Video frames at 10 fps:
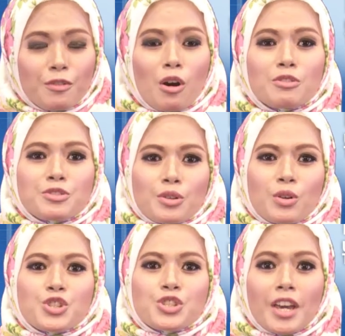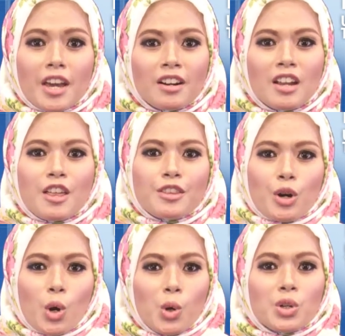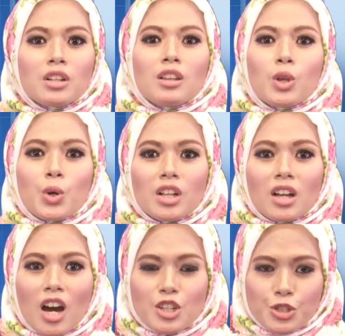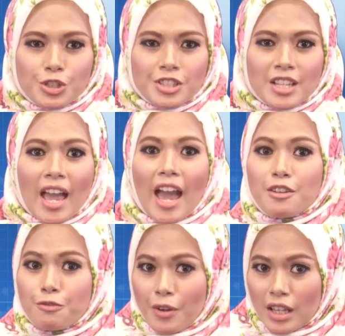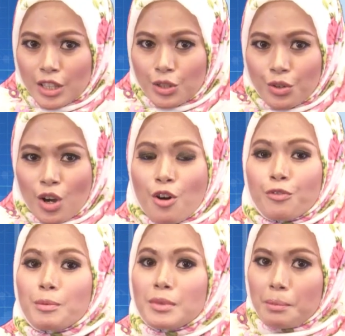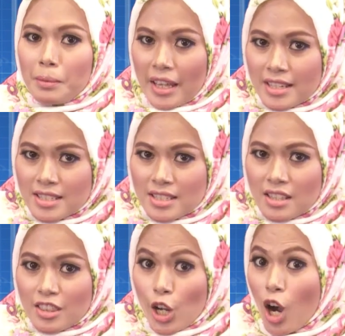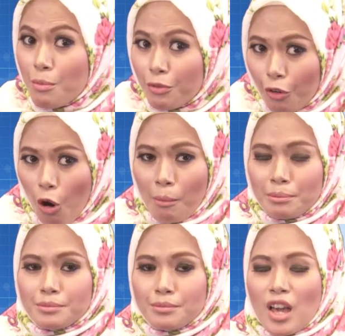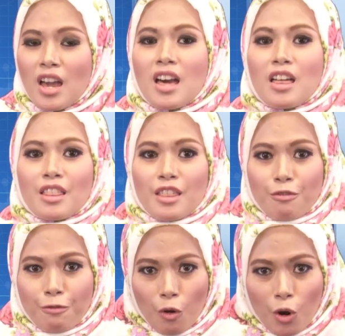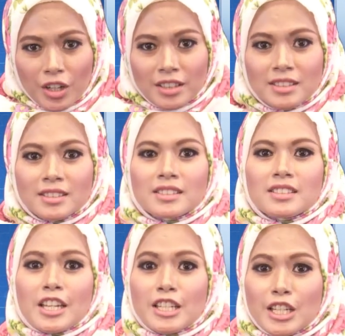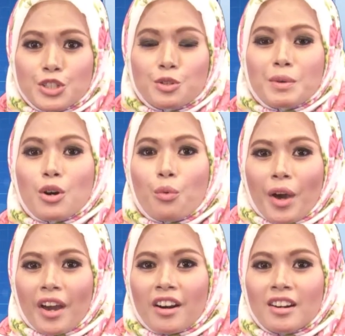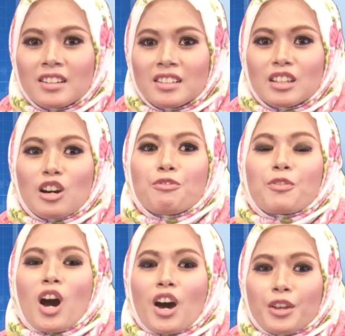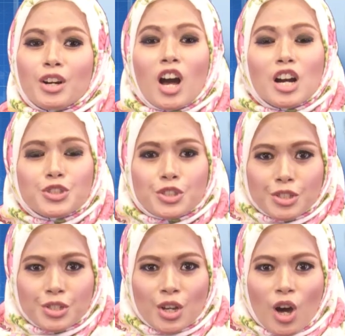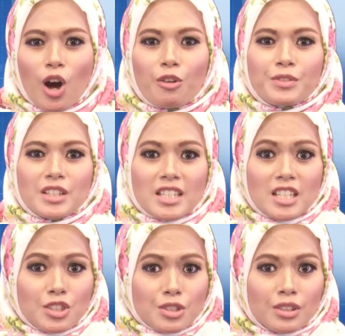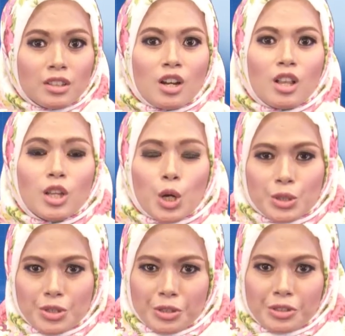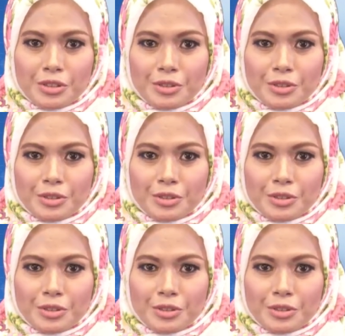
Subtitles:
also shared their own local cultures and value from the place they come from. Therefore, they need to be aware of other cultures of the interlocutor.